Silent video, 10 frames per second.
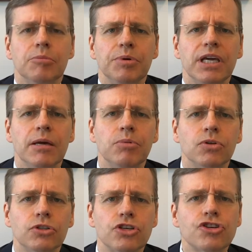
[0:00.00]
be
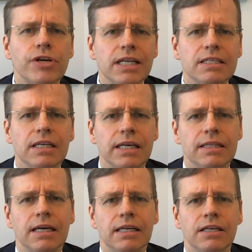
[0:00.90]
able to
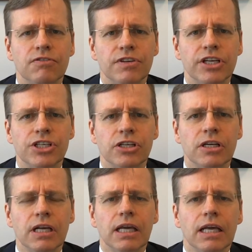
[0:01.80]
translate that conviction